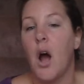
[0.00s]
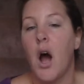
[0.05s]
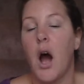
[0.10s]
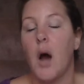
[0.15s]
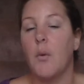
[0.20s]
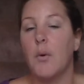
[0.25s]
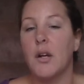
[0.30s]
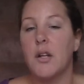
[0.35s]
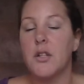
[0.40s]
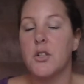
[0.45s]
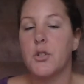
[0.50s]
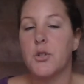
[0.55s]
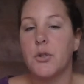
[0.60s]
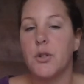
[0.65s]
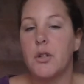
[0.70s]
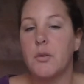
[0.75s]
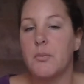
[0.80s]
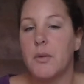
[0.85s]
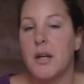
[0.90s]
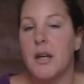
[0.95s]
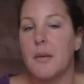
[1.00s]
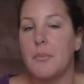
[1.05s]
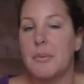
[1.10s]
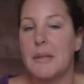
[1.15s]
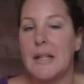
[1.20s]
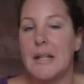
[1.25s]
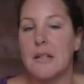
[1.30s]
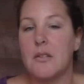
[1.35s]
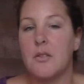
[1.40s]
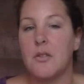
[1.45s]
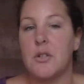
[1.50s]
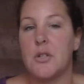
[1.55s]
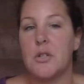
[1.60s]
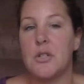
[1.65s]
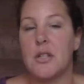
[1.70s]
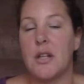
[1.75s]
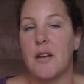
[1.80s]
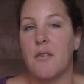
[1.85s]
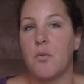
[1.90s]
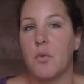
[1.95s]
I wanted to show you my planters
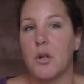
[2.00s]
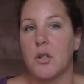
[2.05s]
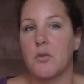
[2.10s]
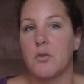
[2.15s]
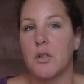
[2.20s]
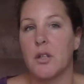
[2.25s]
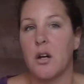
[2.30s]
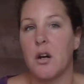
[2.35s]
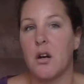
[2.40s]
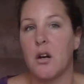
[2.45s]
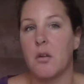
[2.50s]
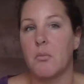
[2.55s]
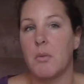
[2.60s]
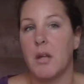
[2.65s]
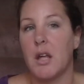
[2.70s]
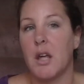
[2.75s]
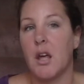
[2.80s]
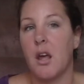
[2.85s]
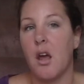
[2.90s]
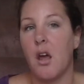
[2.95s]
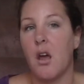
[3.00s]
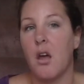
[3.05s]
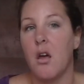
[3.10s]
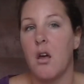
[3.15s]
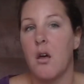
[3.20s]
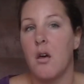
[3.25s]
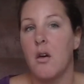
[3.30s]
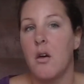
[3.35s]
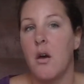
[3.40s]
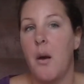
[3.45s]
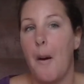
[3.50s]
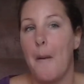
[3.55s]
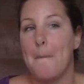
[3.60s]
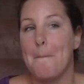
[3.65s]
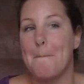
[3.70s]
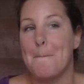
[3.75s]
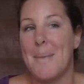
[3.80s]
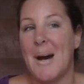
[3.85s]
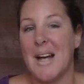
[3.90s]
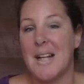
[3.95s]
that I've worked really hard on making,
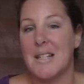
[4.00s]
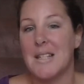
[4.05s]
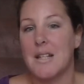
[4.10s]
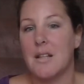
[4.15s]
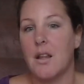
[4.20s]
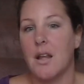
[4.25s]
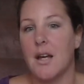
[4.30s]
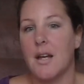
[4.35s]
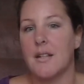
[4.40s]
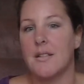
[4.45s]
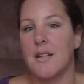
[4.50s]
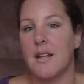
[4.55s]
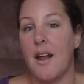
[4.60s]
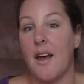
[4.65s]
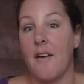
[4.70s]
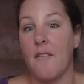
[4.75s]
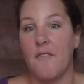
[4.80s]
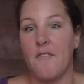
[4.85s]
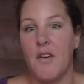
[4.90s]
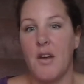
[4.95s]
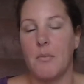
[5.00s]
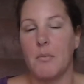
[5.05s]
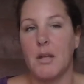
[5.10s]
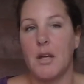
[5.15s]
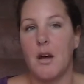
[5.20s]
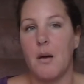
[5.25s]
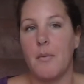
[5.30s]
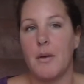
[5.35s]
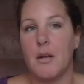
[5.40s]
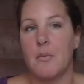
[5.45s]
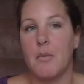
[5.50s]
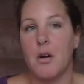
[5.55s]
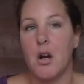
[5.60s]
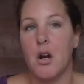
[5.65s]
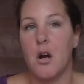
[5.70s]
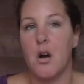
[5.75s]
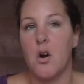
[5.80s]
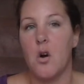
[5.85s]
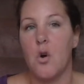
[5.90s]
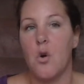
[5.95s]
but like I said, I have family coming
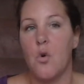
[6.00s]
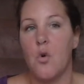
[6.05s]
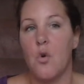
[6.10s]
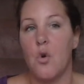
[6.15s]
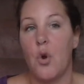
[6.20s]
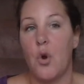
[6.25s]
tomorrow.